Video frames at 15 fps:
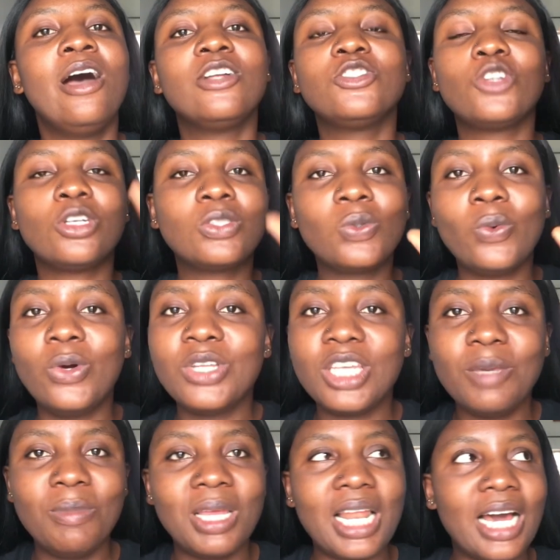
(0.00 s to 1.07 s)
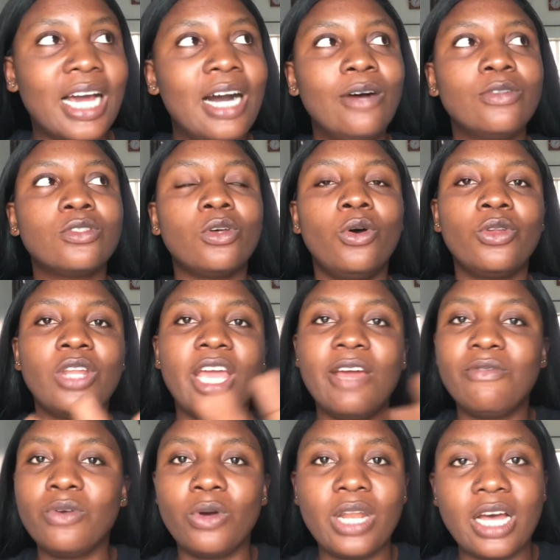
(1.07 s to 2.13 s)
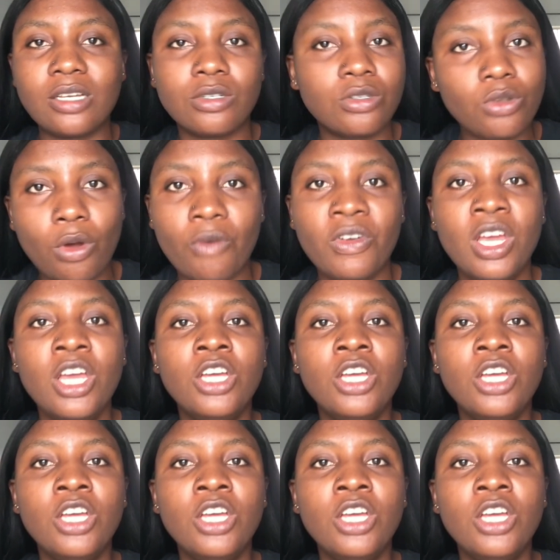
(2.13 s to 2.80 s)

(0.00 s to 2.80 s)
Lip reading: just one email account on every other stuff.